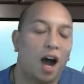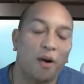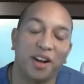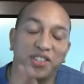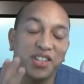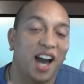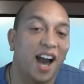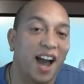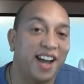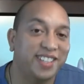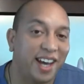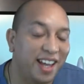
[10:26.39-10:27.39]
All right, you
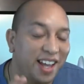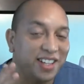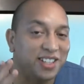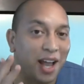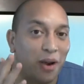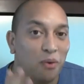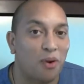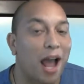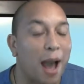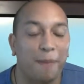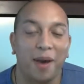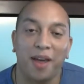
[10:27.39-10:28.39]
guys, that is a
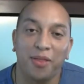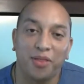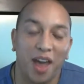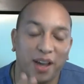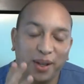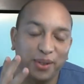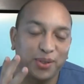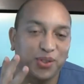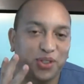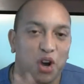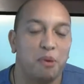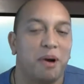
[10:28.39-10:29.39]
wrap. And thank you
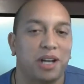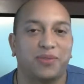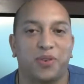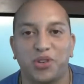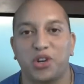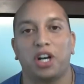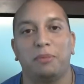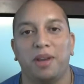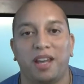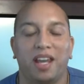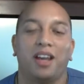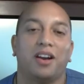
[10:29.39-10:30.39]
so much for joining
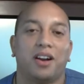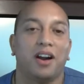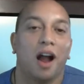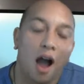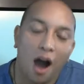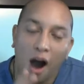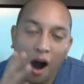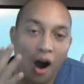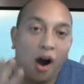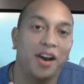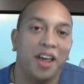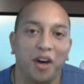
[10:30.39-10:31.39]
me here
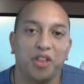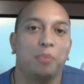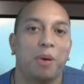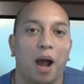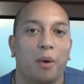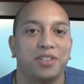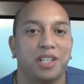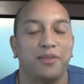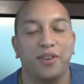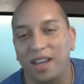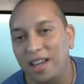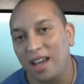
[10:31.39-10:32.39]
on Healthy Power
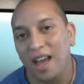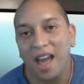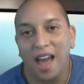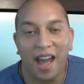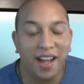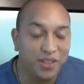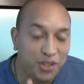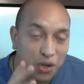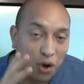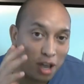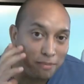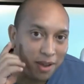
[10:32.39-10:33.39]
TV. And
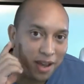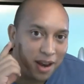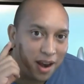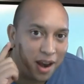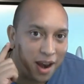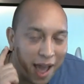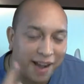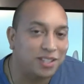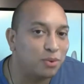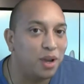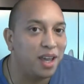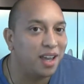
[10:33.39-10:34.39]
join me
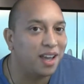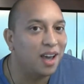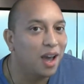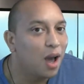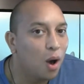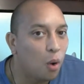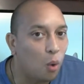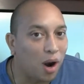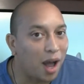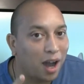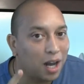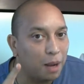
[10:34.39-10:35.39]
next week
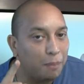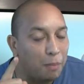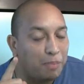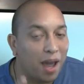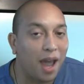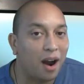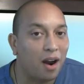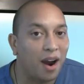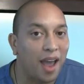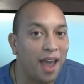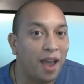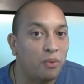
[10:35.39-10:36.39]
when I'm going to
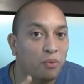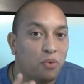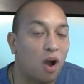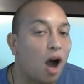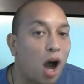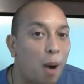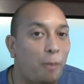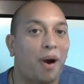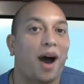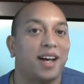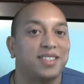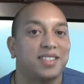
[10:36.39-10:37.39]
prepare a raw
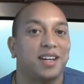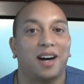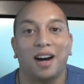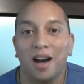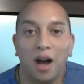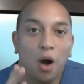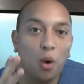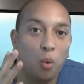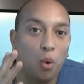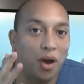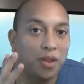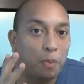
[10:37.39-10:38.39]
pasta
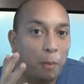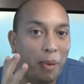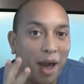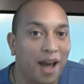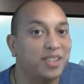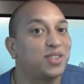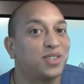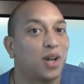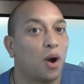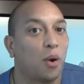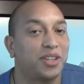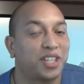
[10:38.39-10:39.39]
with
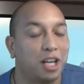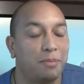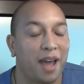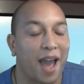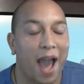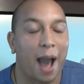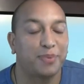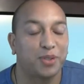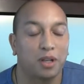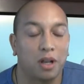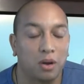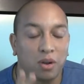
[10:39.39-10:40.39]
pesto. It's going to be
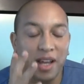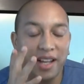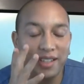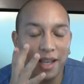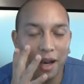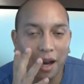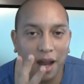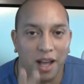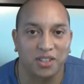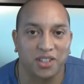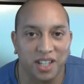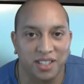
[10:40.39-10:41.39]
absolutely
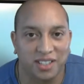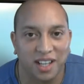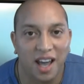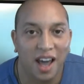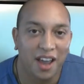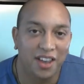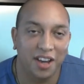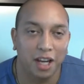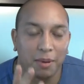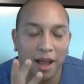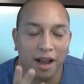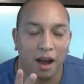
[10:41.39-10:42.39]
delicious. You're going
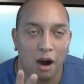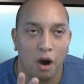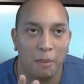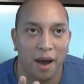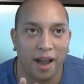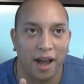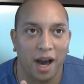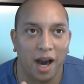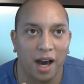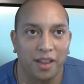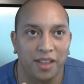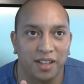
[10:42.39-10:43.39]
to be like, oh my
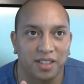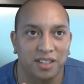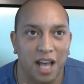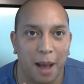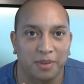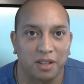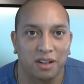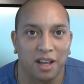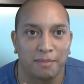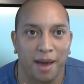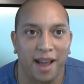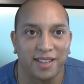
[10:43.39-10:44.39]
God, this is
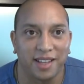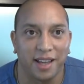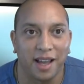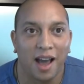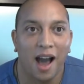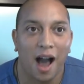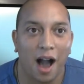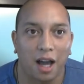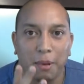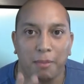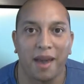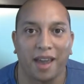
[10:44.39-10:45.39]
absolutely amazing. I'm
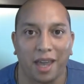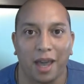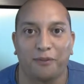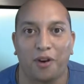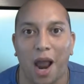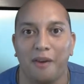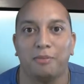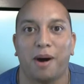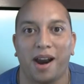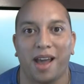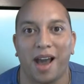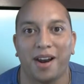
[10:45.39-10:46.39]
going to be making it for
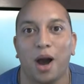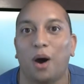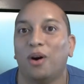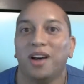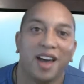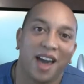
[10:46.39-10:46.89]
everybody I know.